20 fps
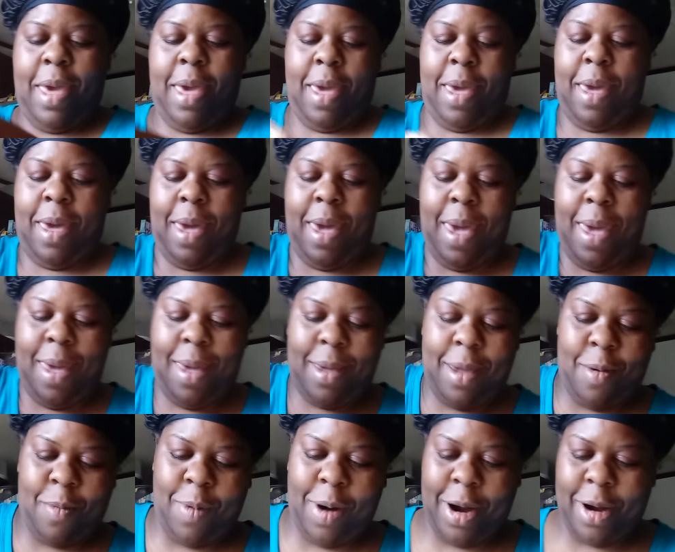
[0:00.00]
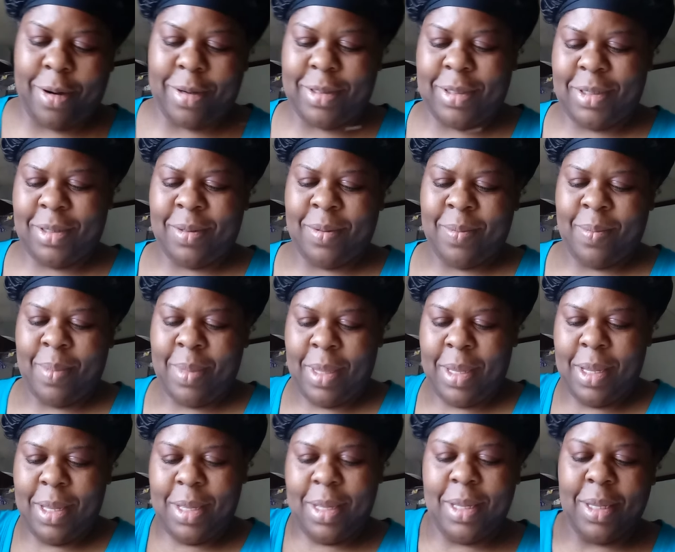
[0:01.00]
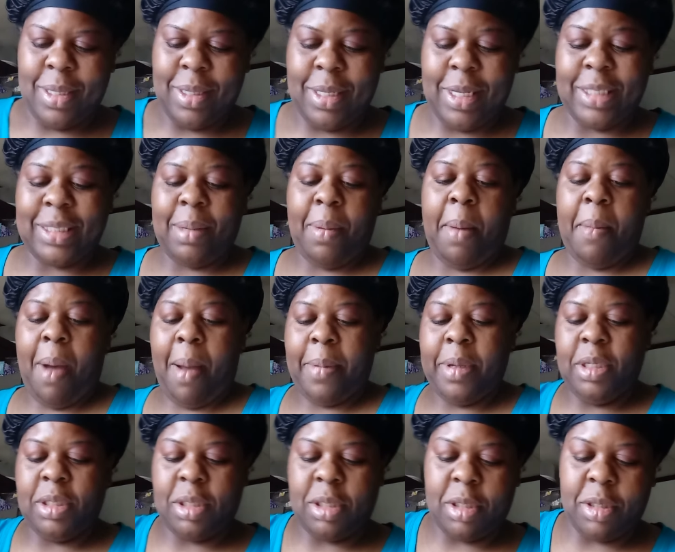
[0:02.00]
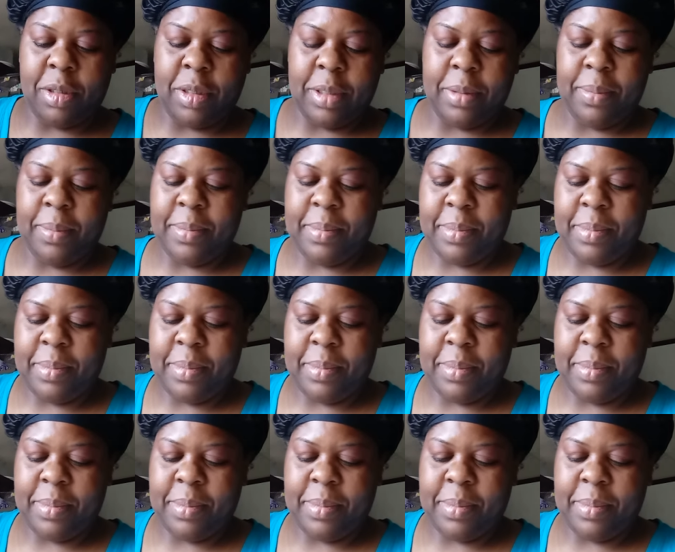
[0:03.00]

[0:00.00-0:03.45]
hey, it worked. That's how my mama used to do it.